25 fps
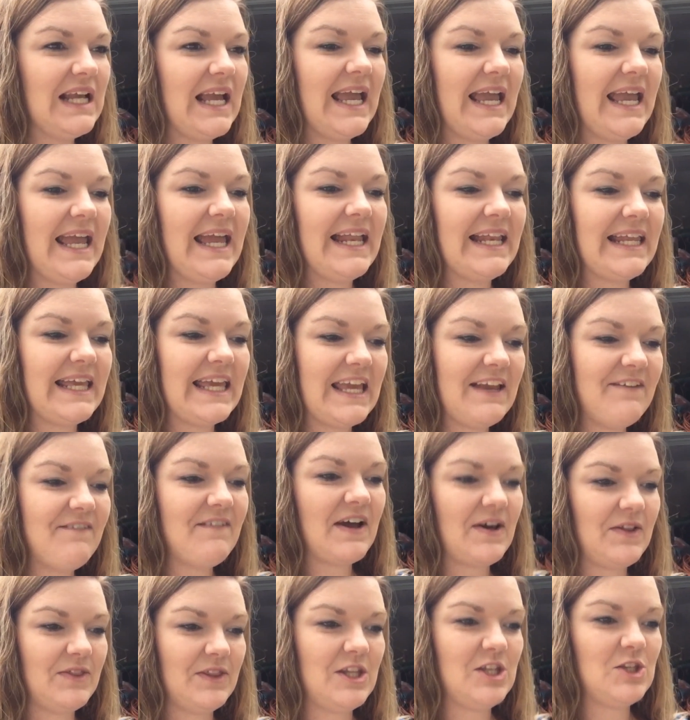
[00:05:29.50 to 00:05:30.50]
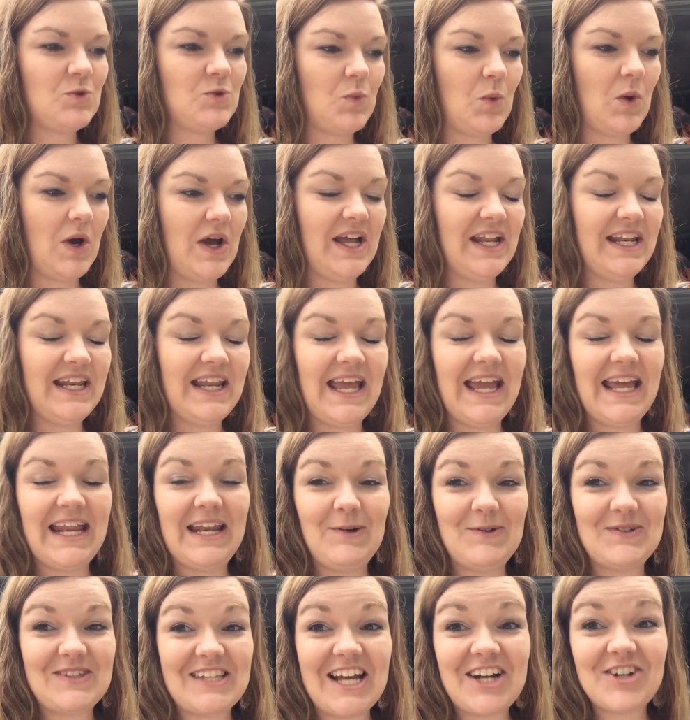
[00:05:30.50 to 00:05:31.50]
And he found this one, and
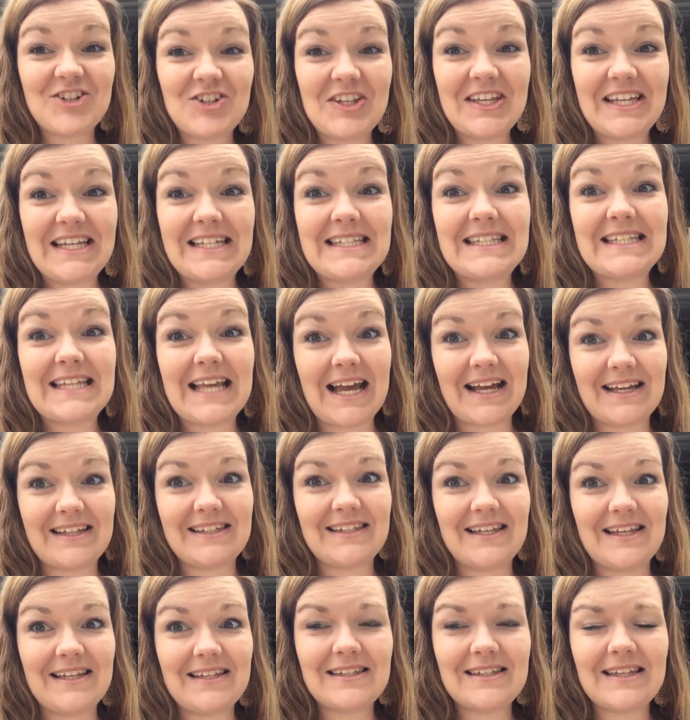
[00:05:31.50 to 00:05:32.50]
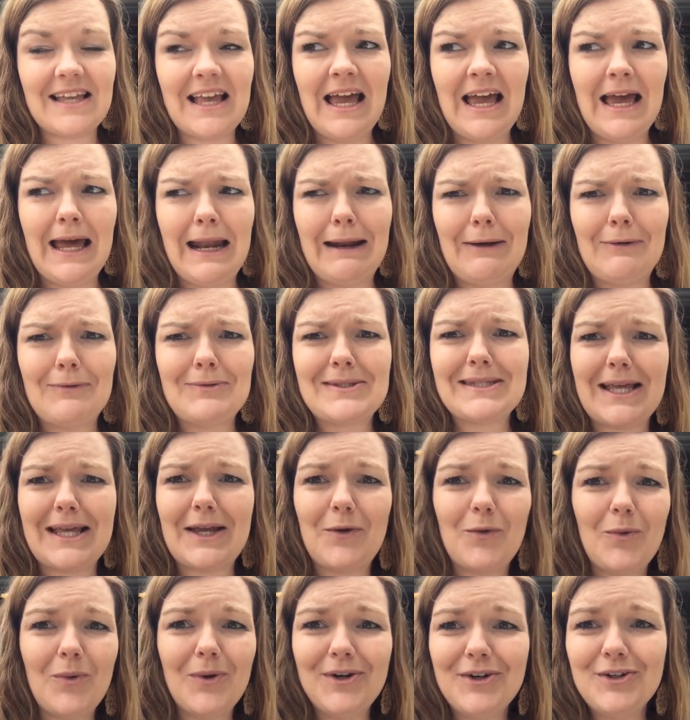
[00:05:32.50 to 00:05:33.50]
it was actually in Texas. And I was
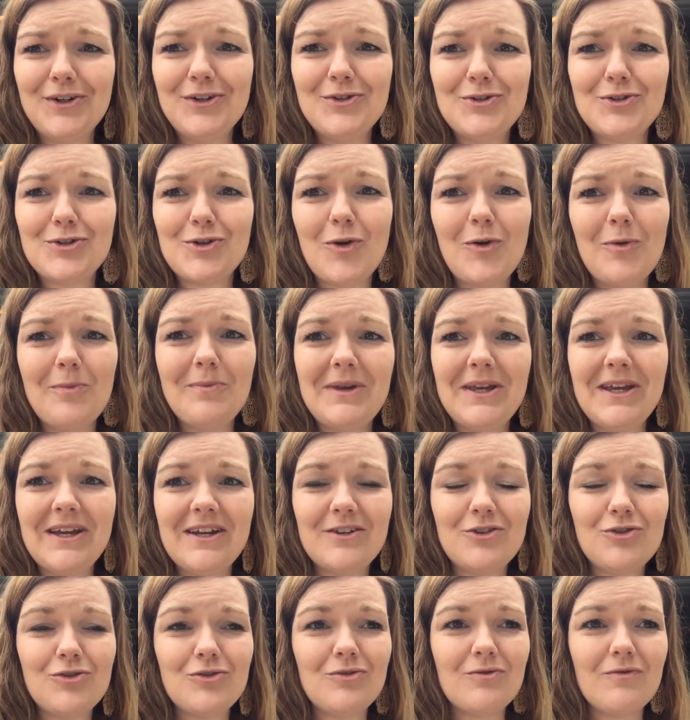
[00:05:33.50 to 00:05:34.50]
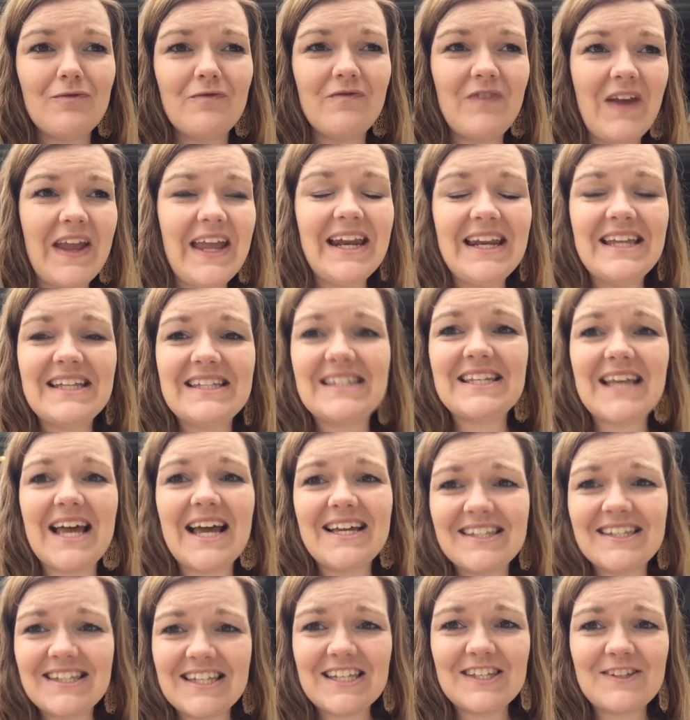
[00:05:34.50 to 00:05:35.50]
like, what are you showing me a van in
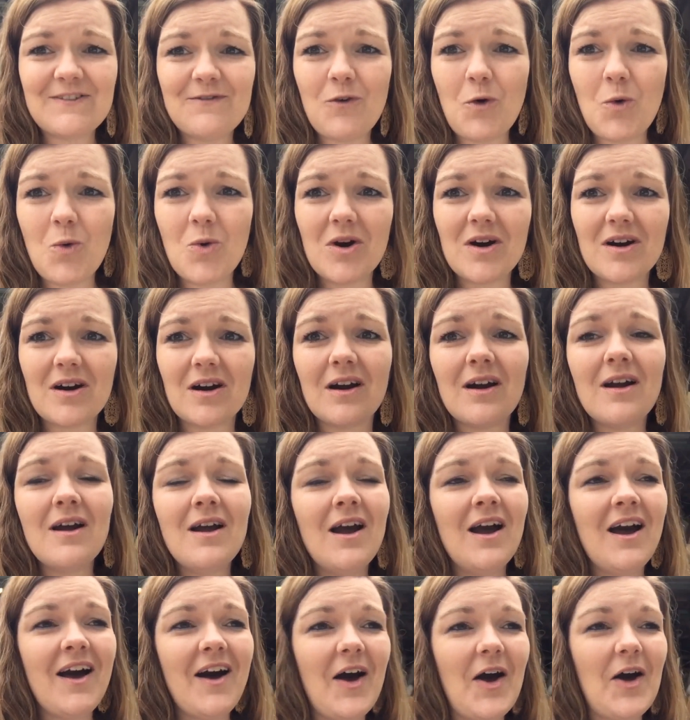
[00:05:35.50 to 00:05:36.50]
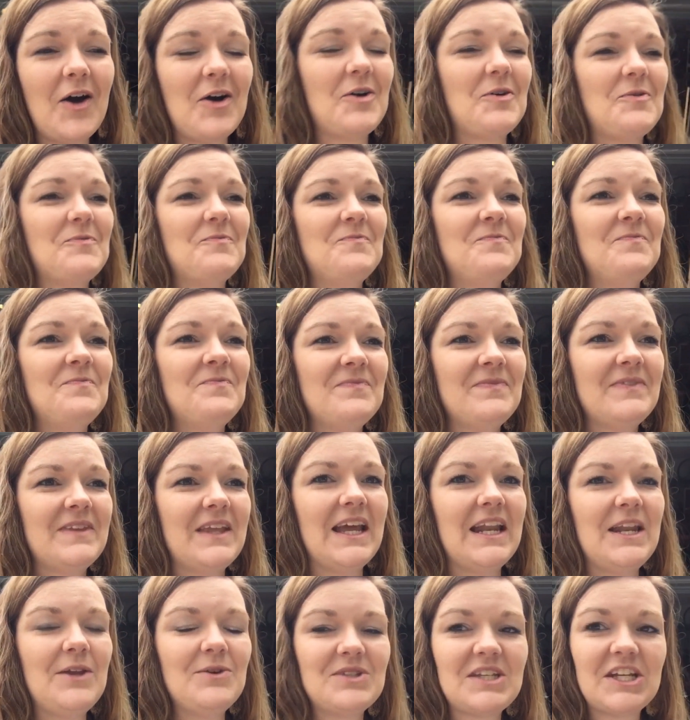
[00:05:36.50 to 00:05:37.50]
Texas for? Um,
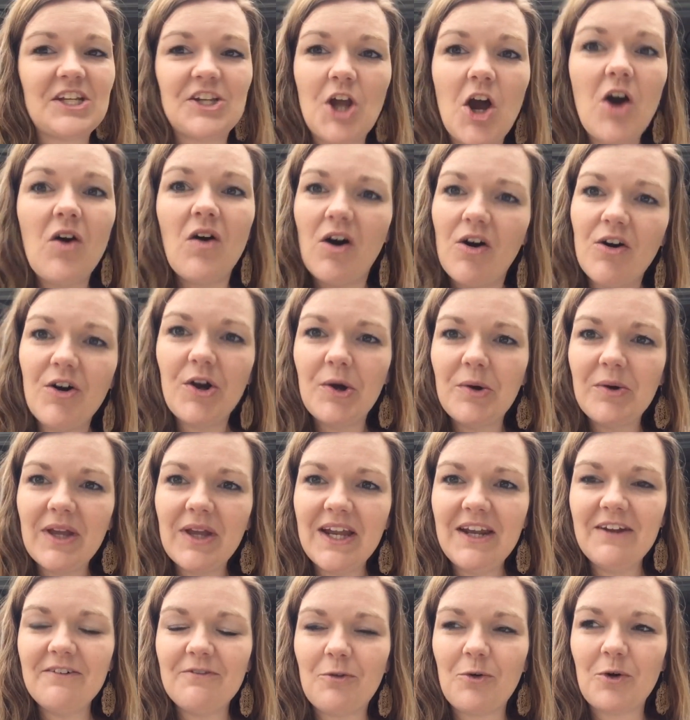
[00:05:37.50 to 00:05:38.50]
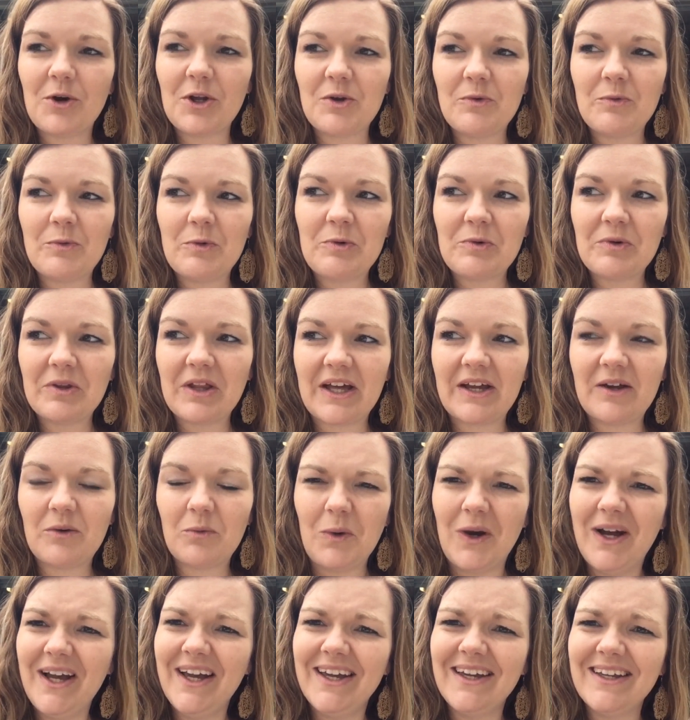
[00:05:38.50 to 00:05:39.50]
and he was like, no, I'll go get it for you. And we were like,
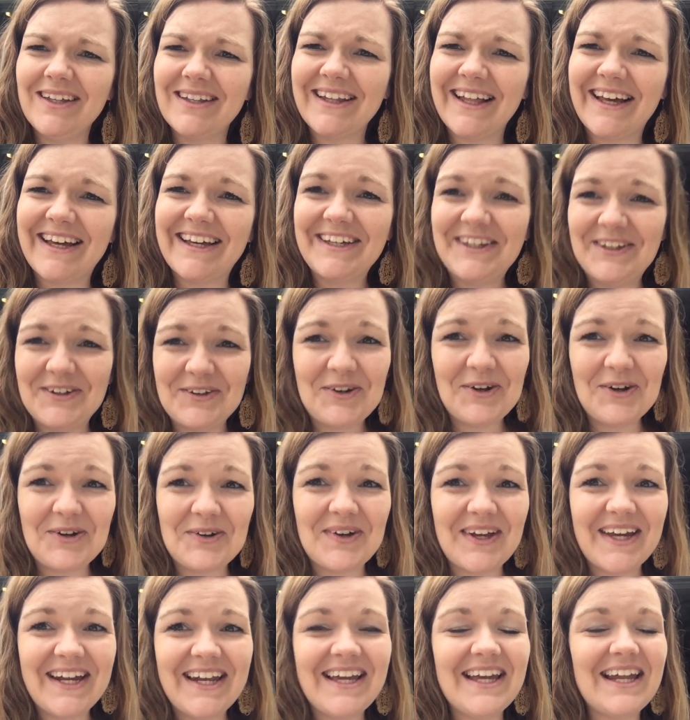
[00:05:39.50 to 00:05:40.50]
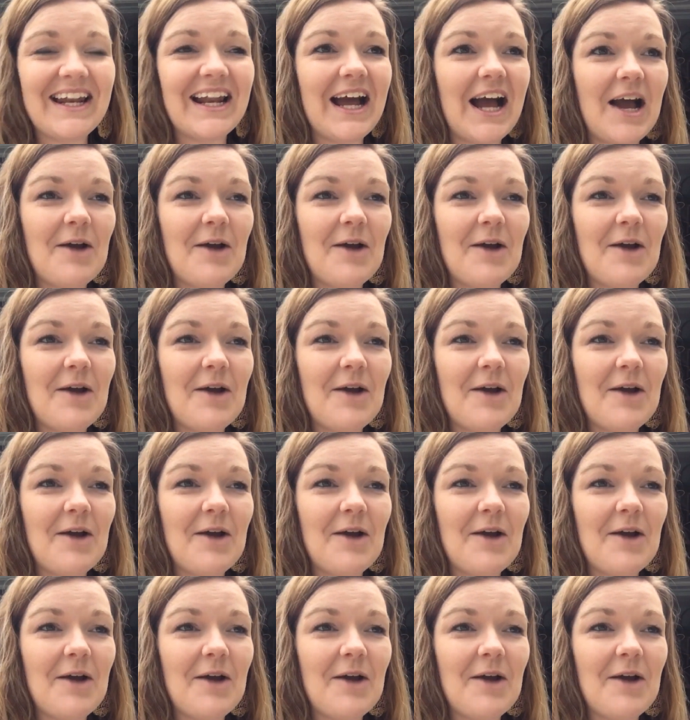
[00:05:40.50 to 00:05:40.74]
what? Like, you'll go get it?